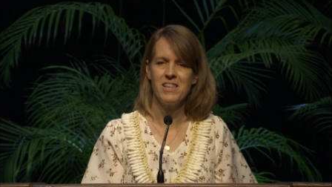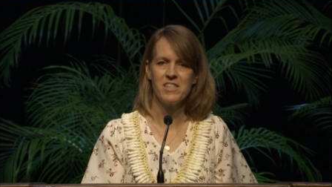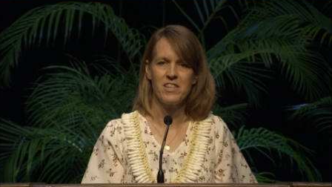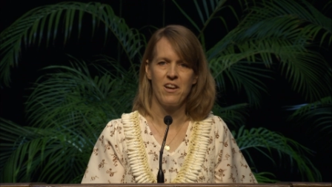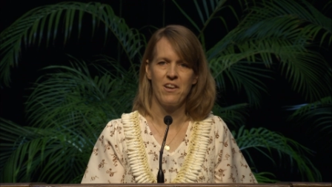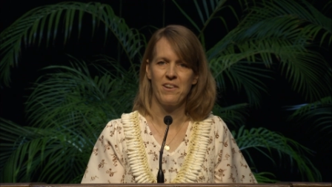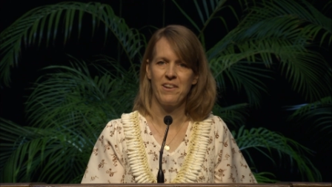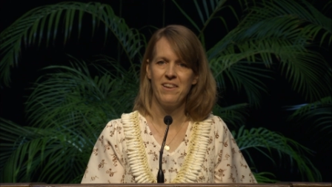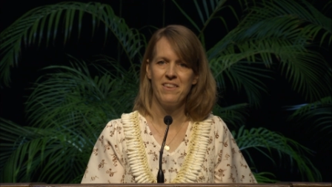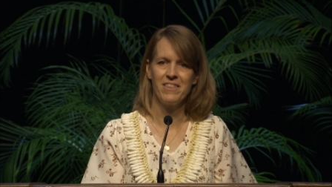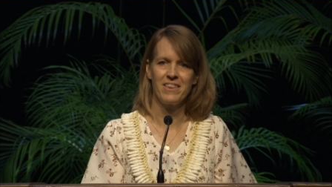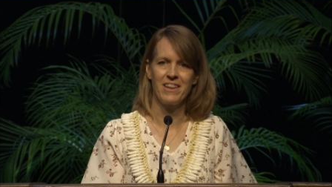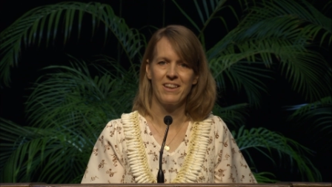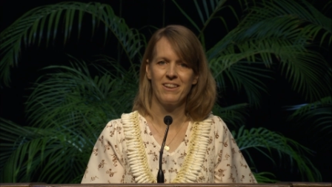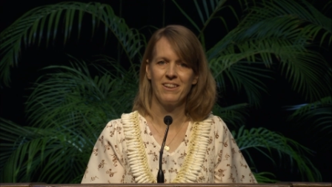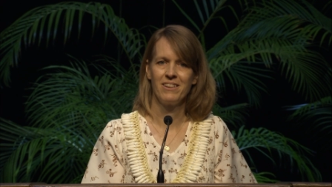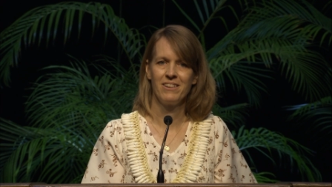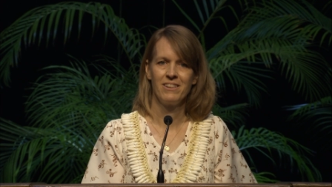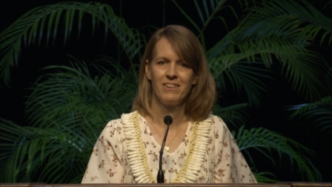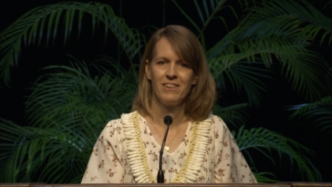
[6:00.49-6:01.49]
I saw
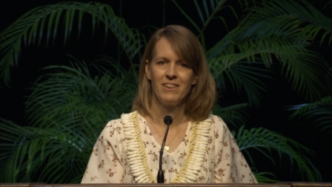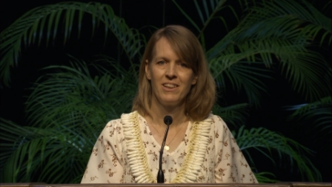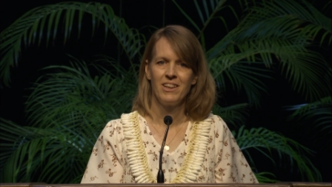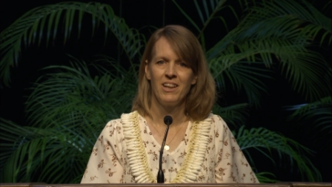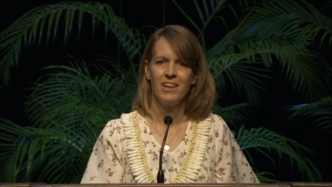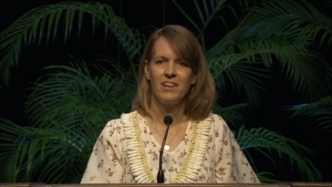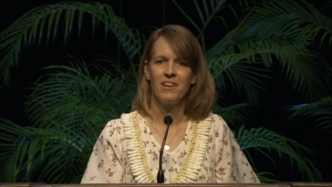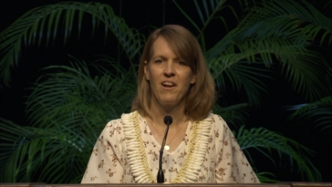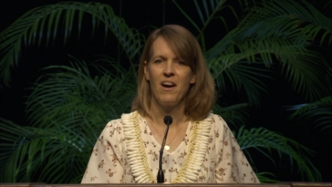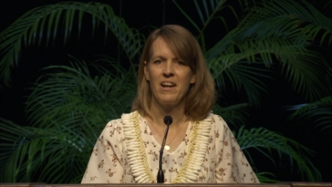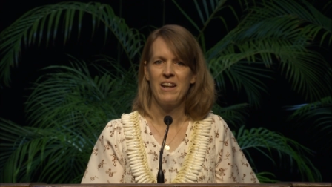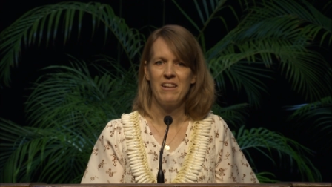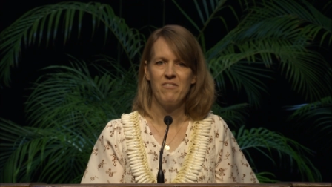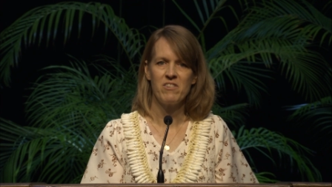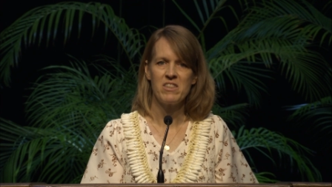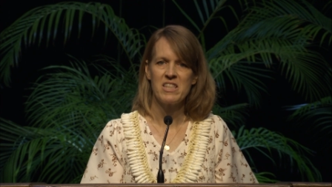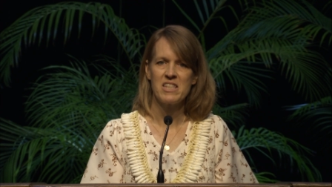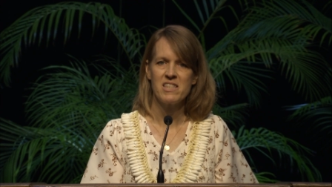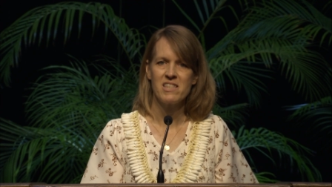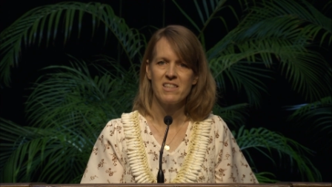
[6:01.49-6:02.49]
nothing, not
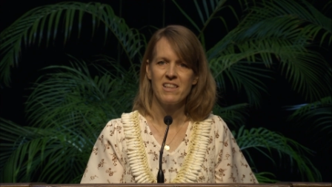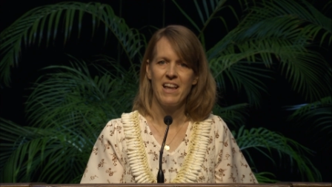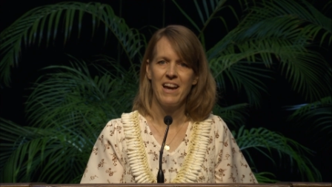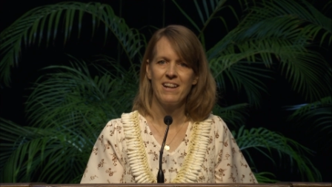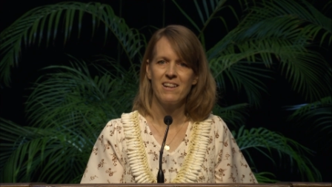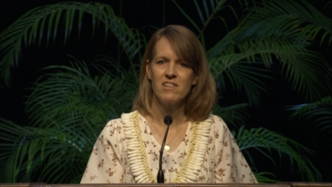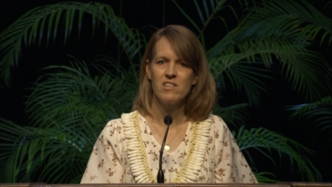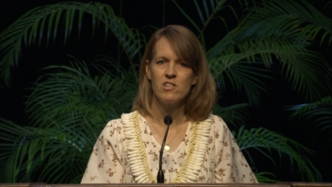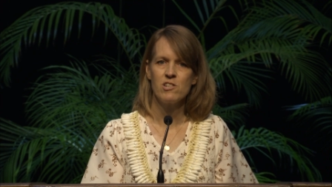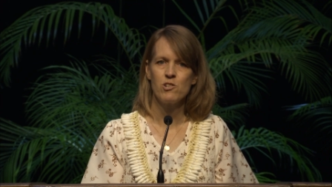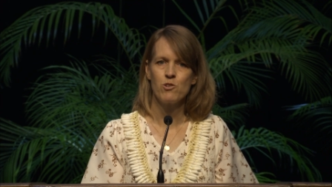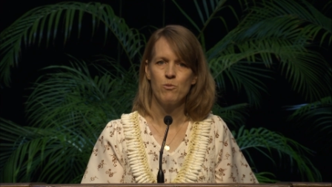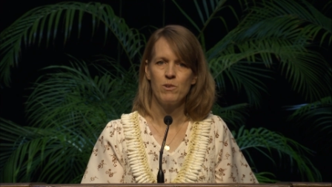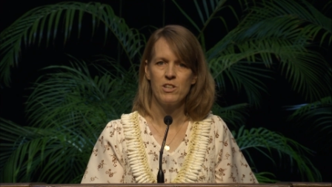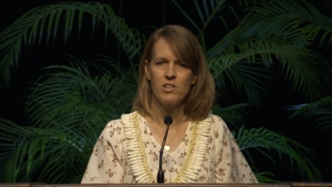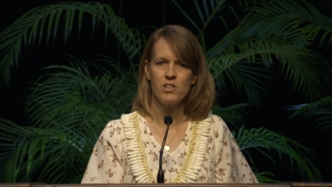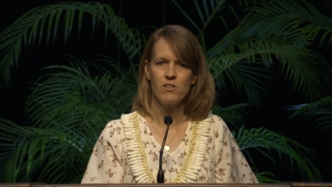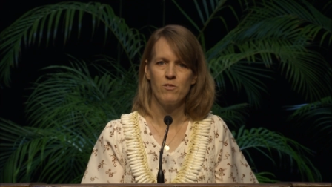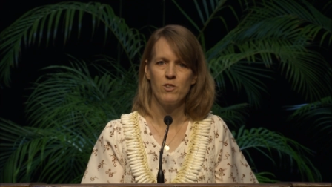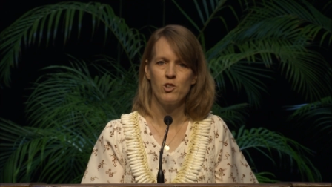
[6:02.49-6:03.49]
even the slightest
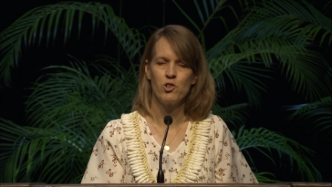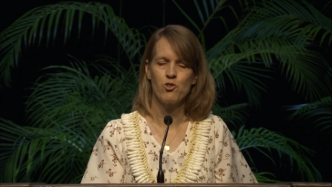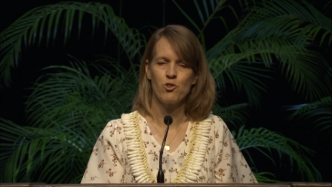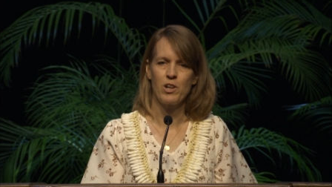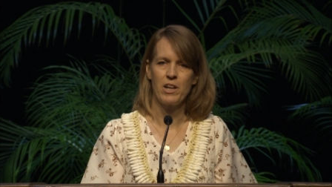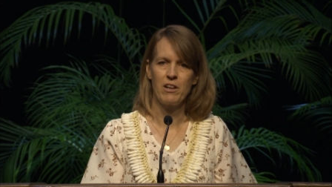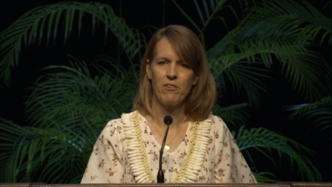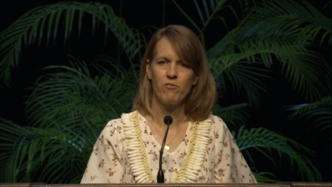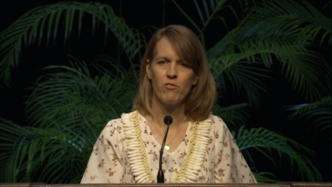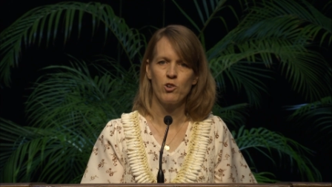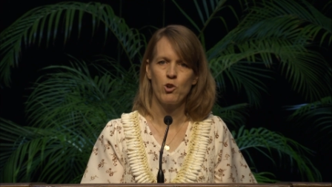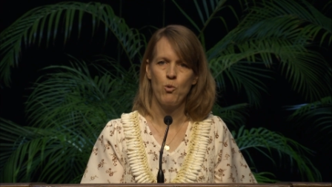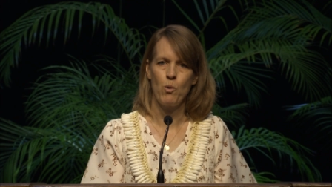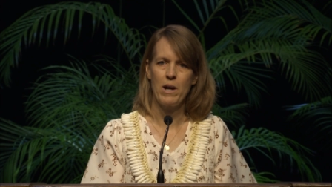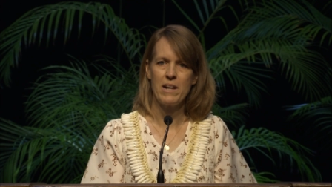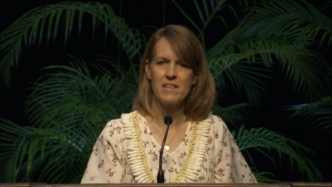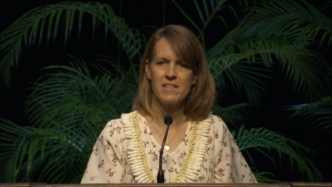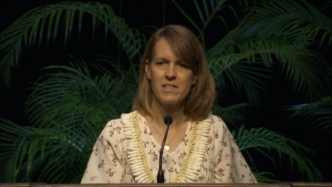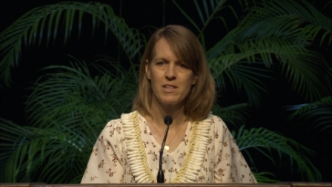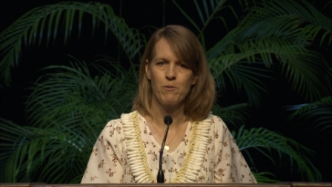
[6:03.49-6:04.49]
twitch of the train for
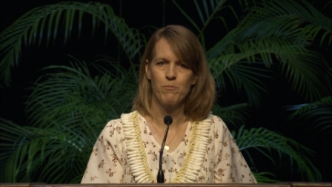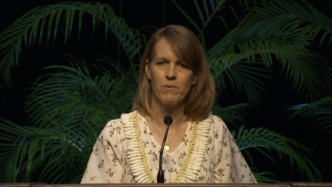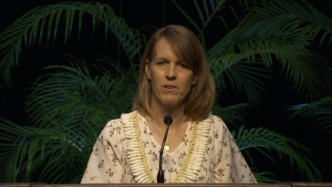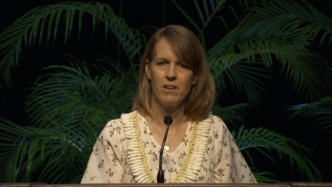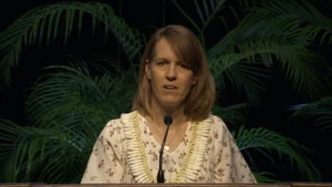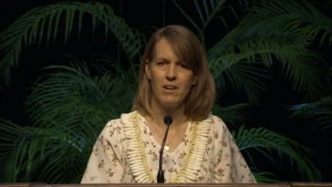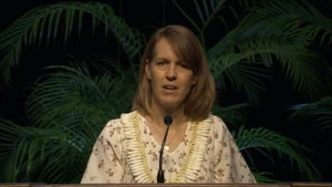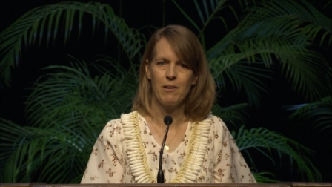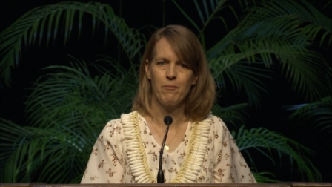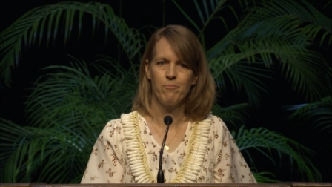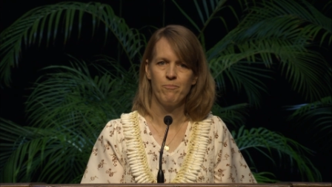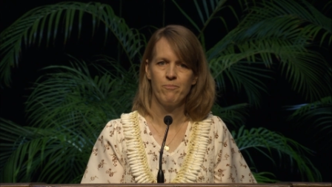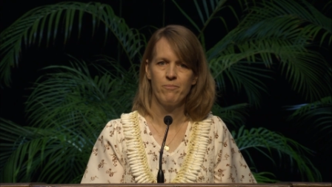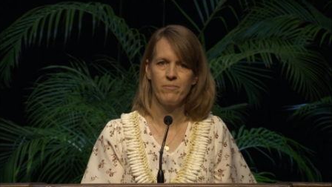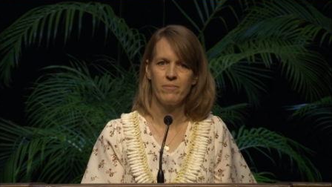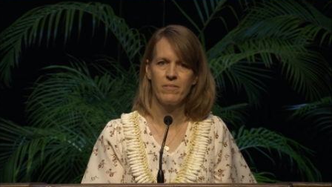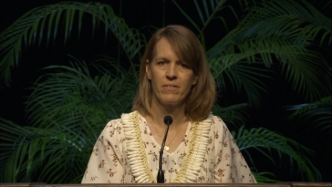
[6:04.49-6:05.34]
quite some time.